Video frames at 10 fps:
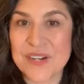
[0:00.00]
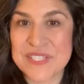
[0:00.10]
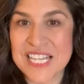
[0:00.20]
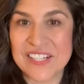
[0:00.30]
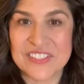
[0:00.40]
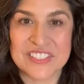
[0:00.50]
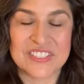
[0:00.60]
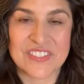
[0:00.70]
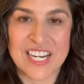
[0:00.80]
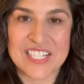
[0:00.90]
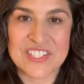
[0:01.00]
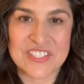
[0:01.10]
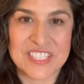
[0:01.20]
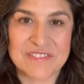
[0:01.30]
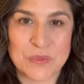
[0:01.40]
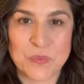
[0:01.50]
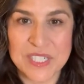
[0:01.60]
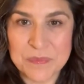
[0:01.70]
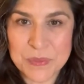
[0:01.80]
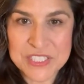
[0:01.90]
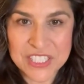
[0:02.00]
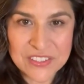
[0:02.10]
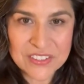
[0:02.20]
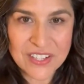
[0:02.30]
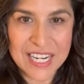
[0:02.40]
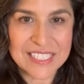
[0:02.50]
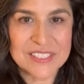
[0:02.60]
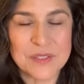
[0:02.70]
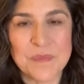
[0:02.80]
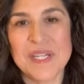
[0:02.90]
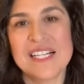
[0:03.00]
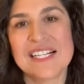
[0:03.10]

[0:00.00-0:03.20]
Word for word: was out in the garage looking for one particular item